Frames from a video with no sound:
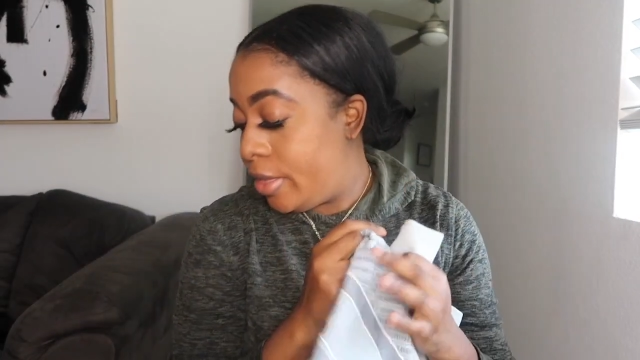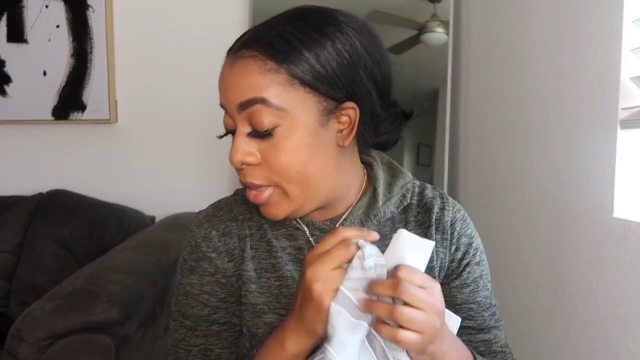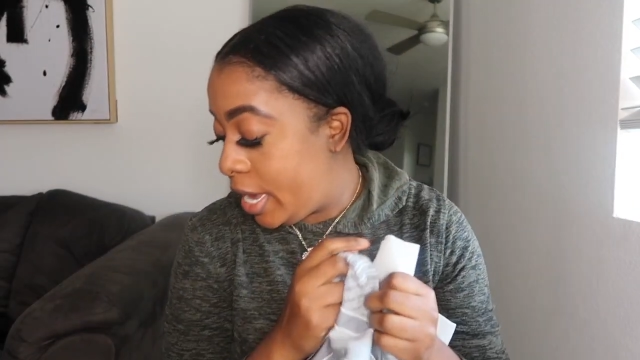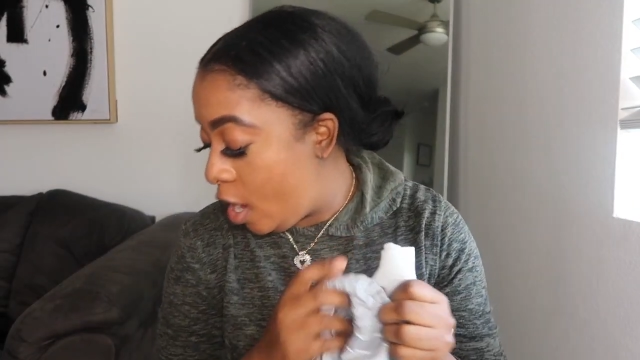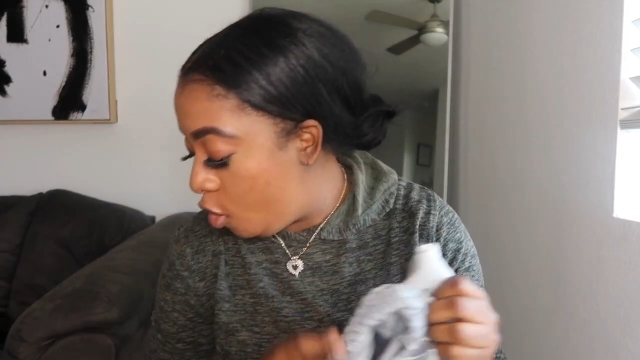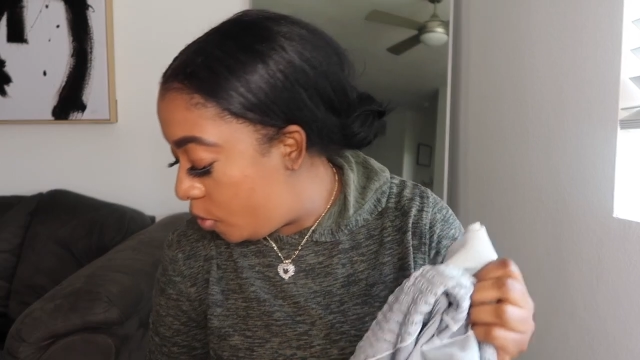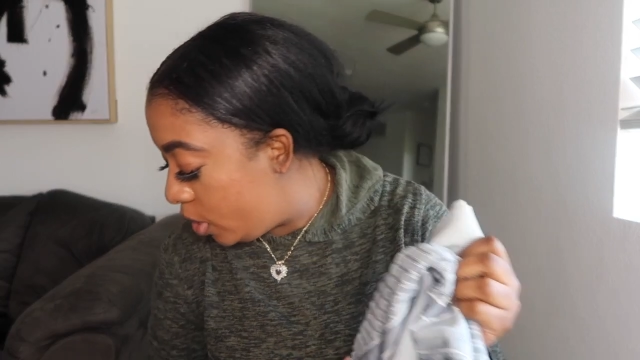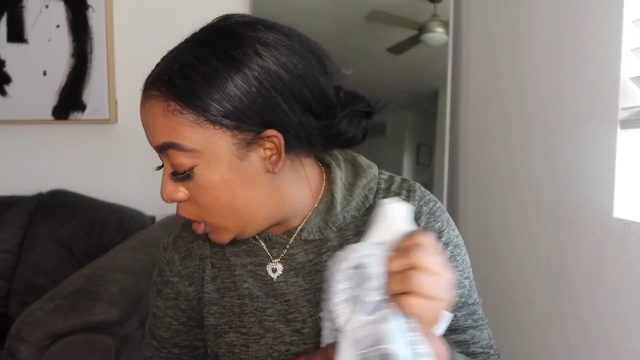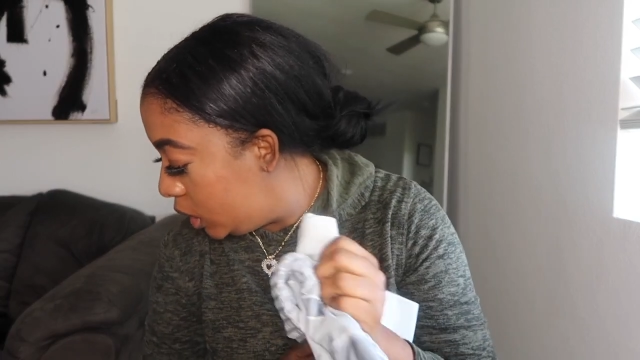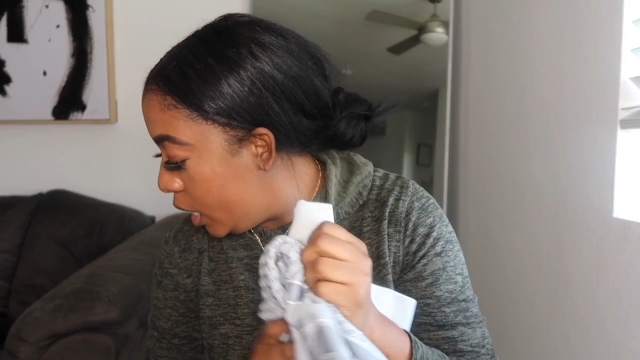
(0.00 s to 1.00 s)
the
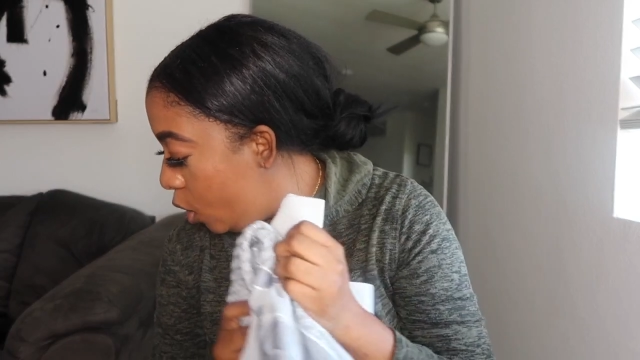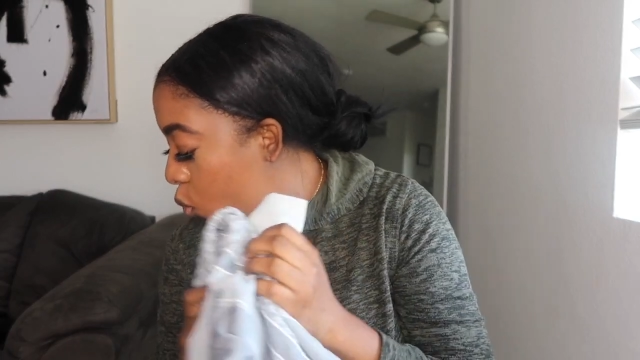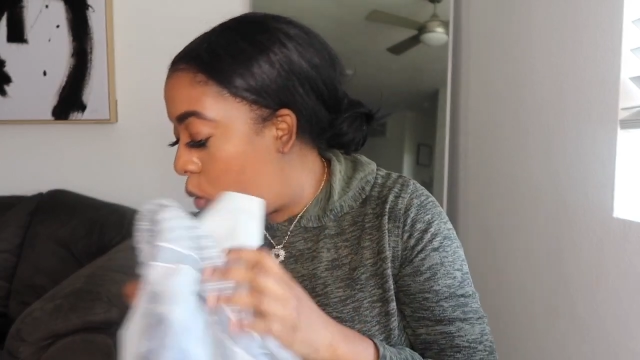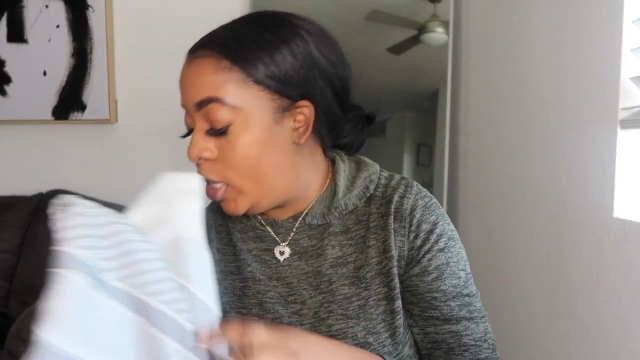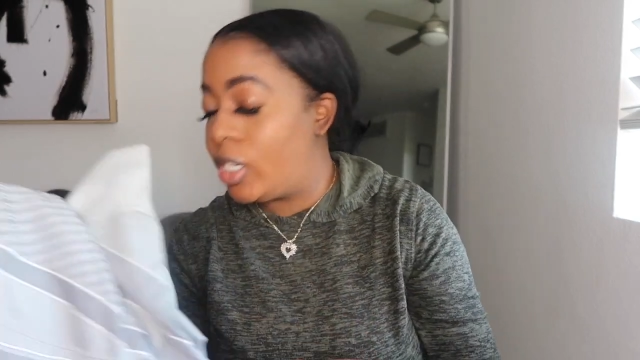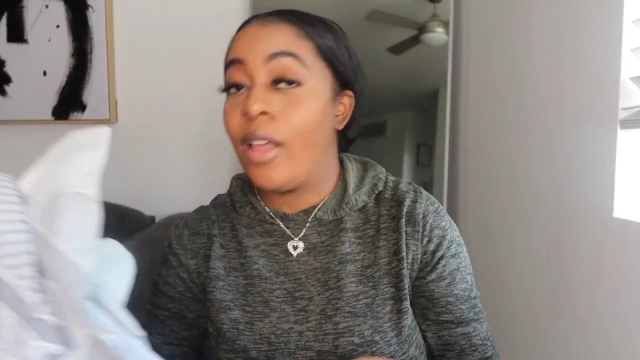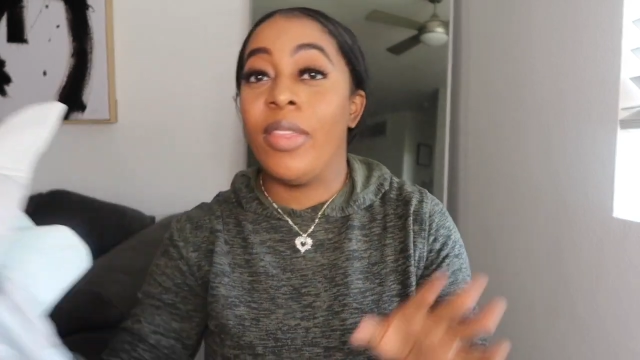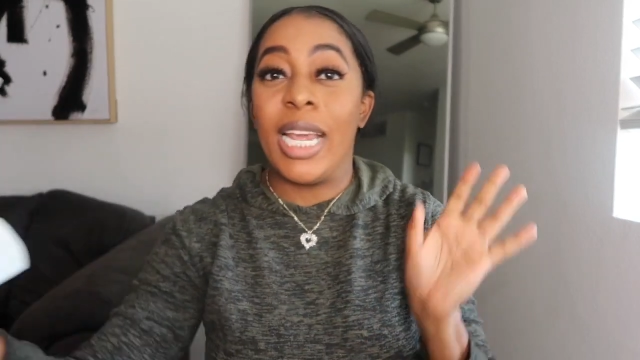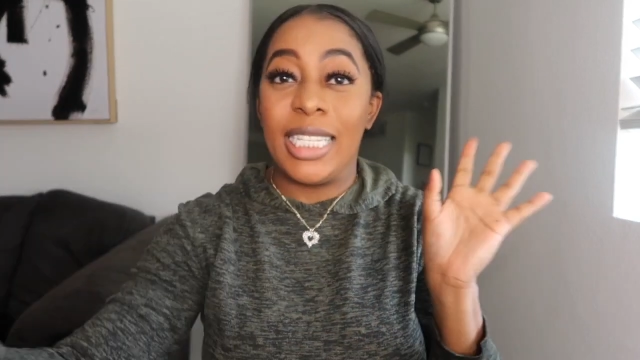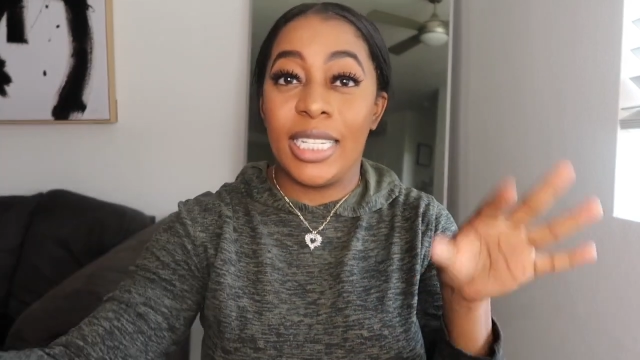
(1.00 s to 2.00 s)
outfits in which
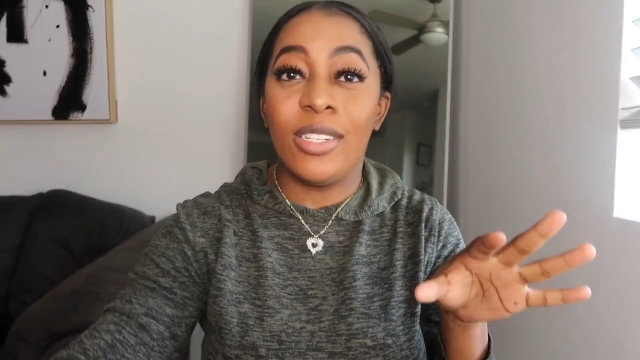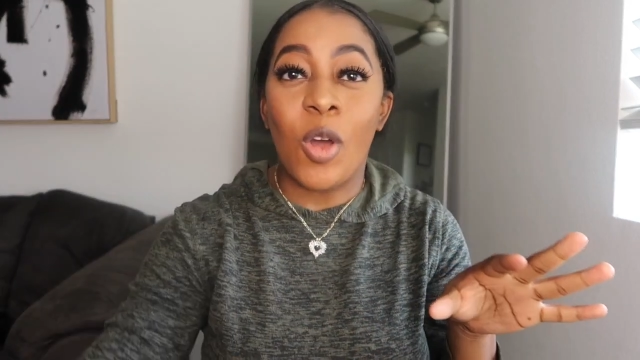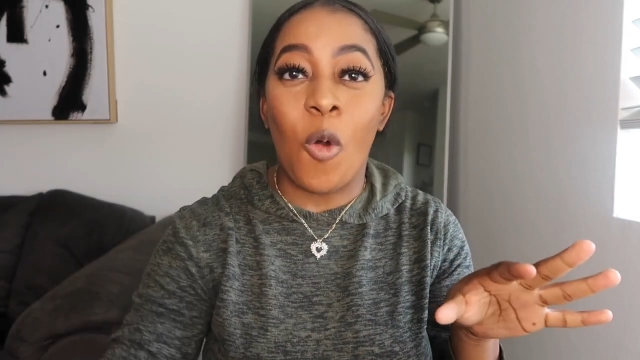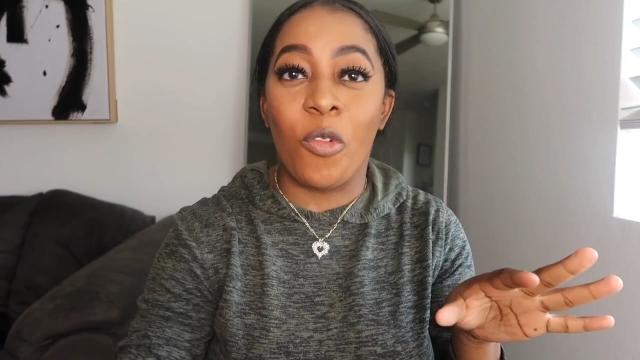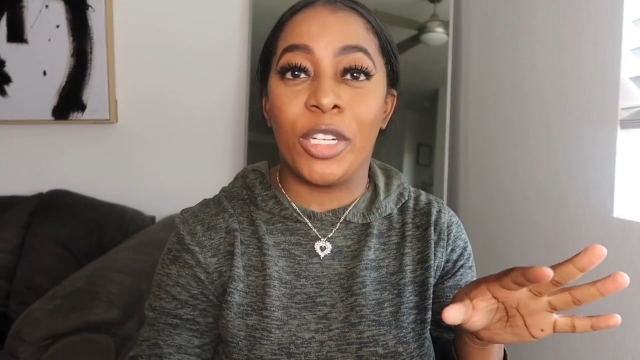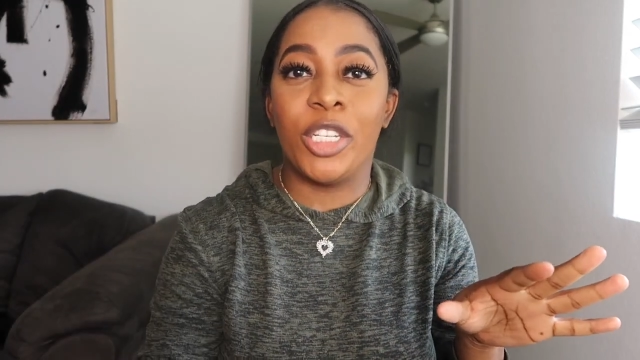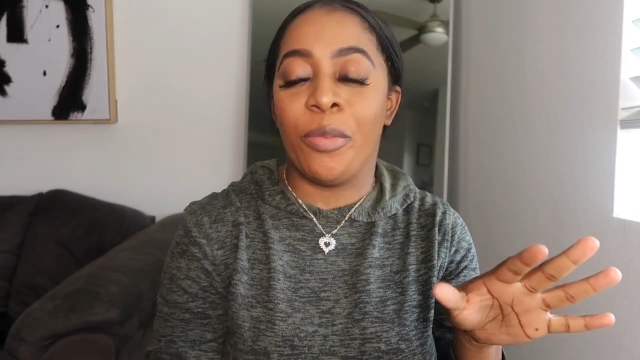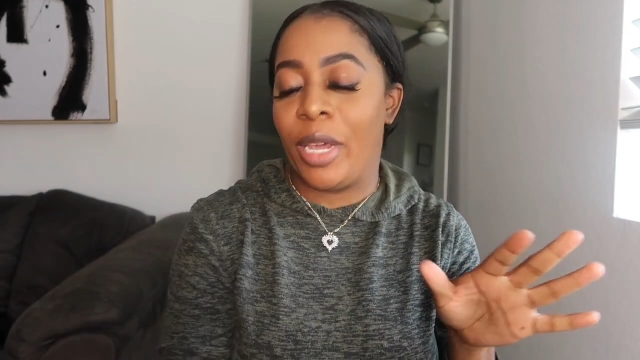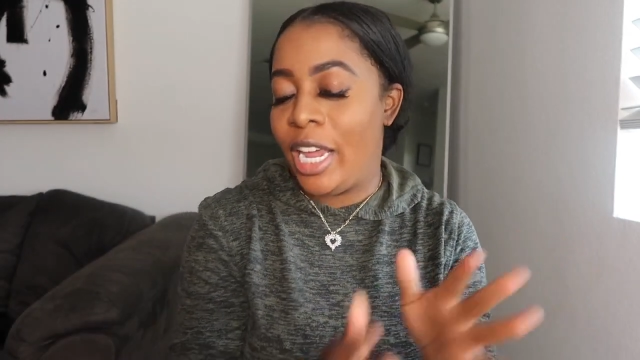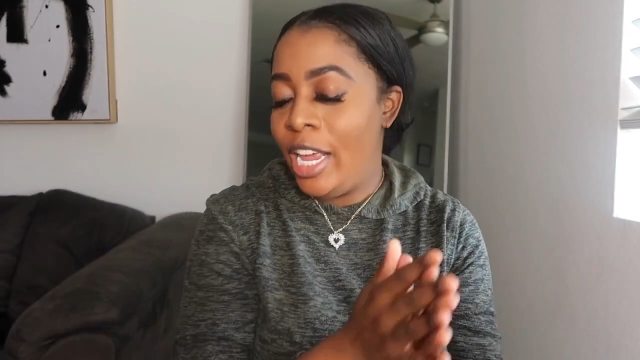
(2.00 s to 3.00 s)
they sent over to
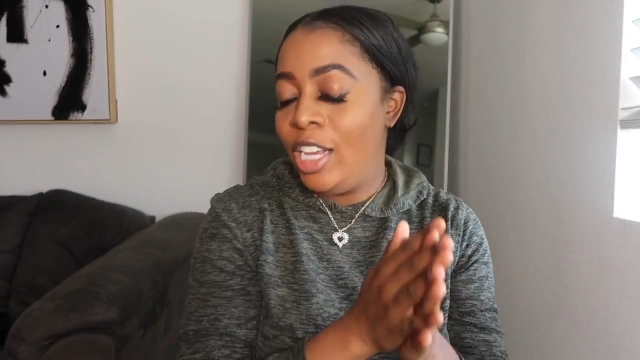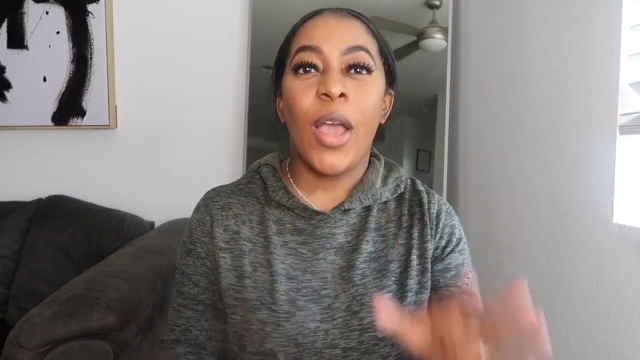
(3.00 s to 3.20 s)
me.